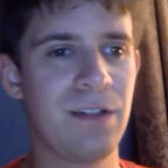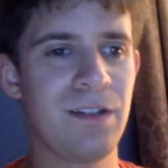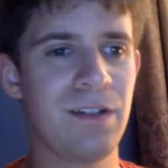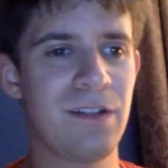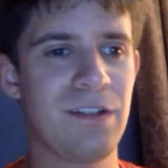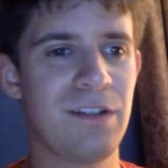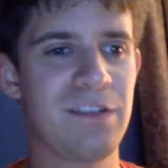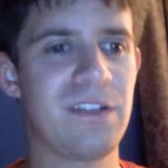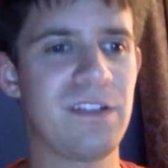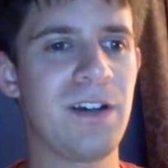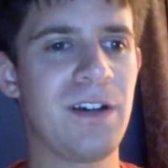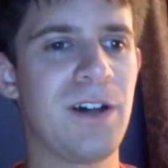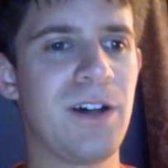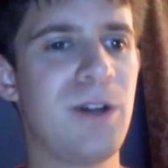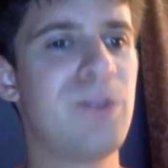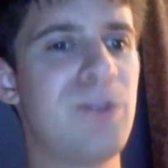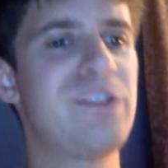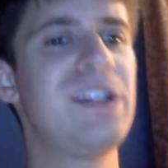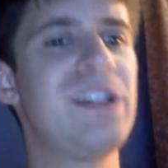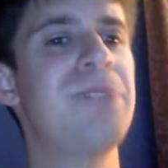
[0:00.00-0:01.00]

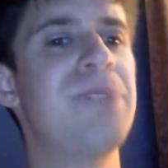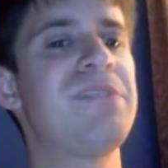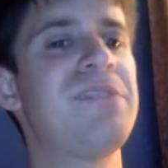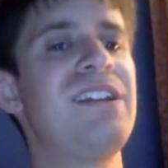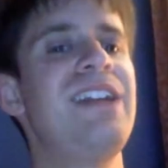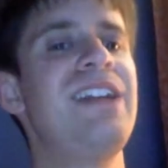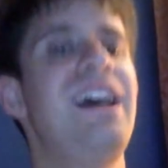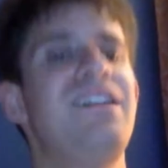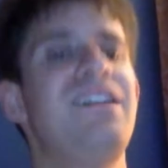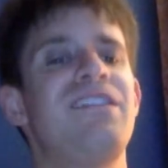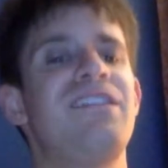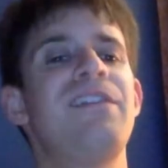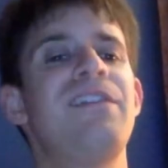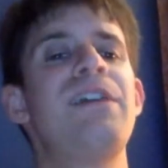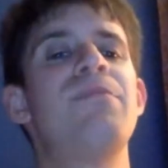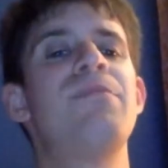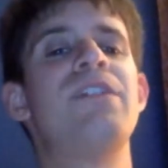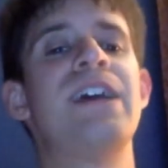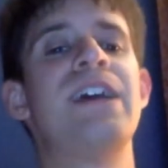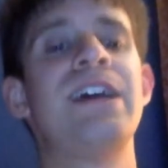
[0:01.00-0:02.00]
So she ended up saying that it's
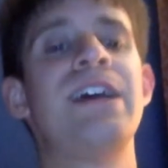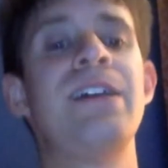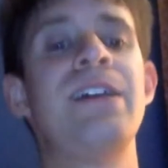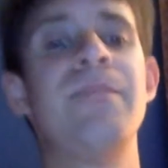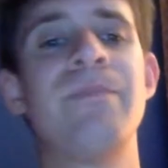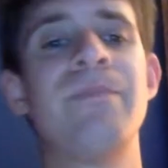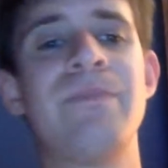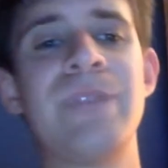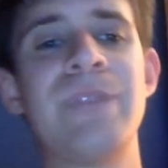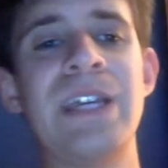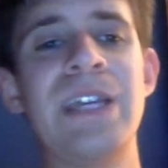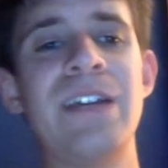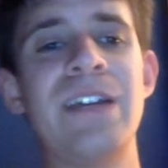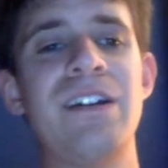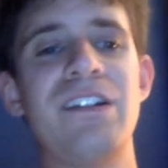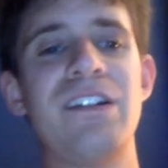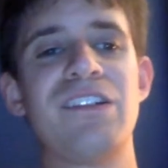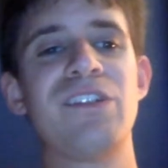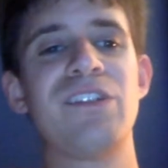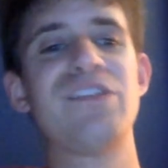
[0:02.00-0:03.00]
Labor Day,
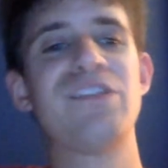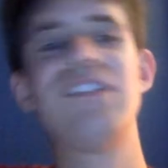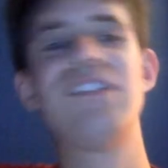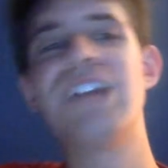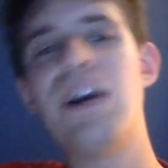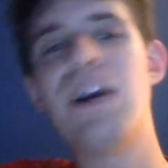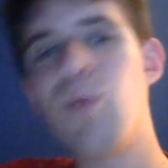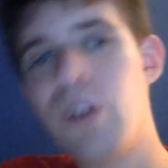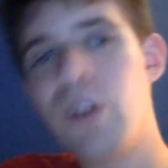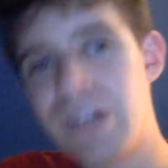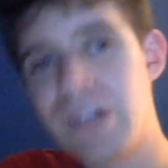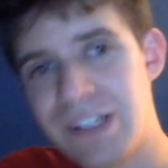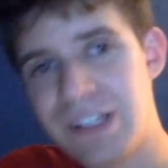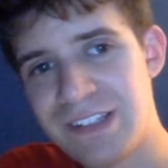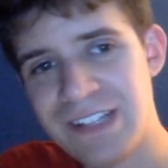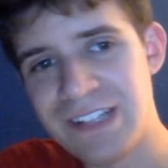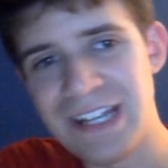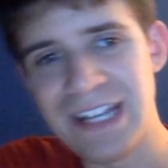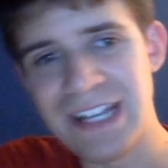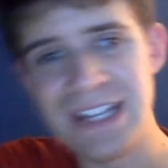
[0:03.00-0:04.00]
so she's not working
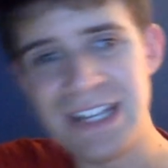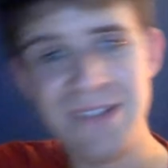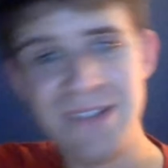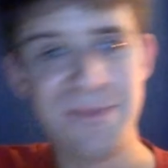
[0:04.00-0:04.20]
today.